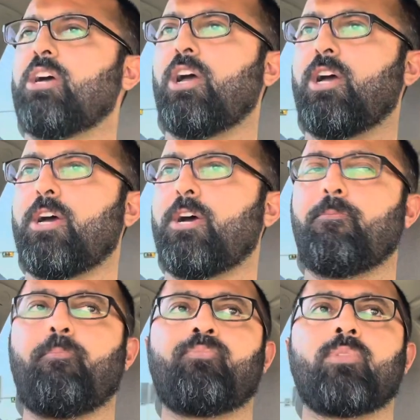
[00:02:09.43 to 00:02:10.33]

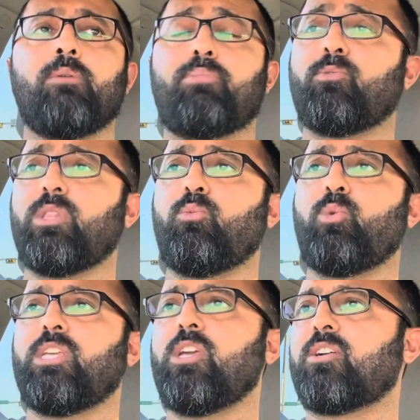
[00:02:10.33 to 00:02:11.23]
But
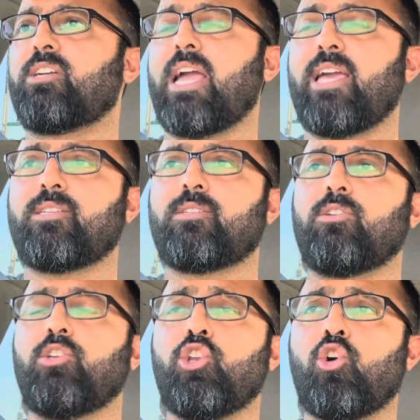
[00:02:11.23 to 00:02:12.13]
with the younger guys,
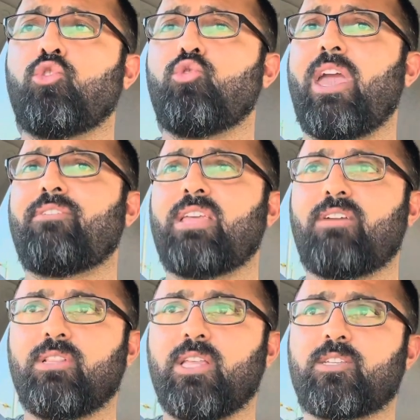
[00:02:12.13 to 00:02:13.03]
you have to
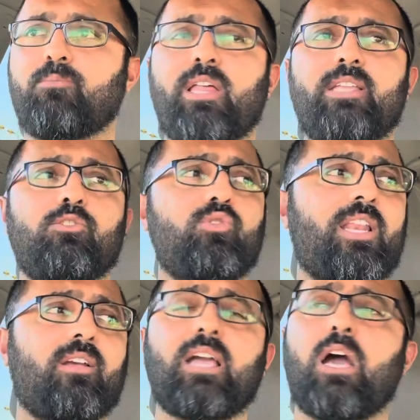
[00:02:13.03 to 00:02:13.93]
have a lesson plan, and you got
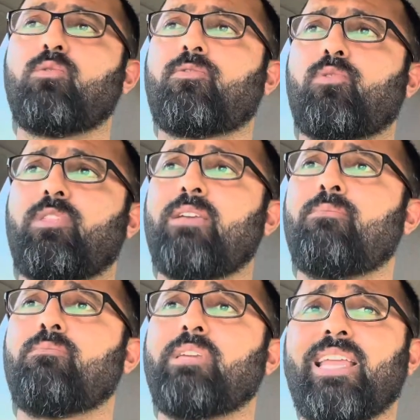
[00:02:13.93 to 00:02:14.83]
to account for
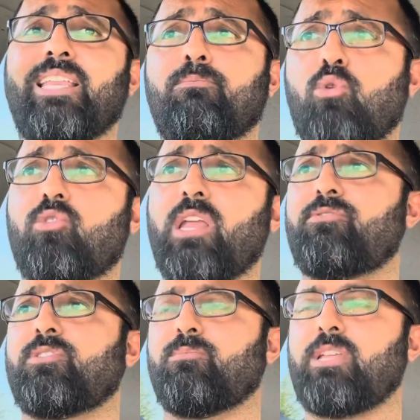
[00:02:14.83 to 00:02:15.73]
them getting bored
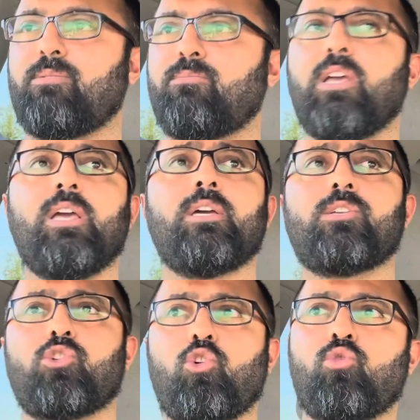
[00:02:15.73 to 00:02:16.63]
after some time.
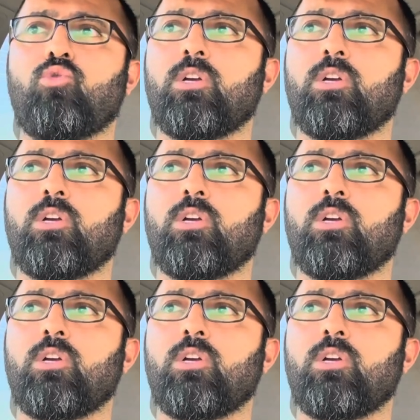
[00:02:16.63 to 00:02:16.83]
So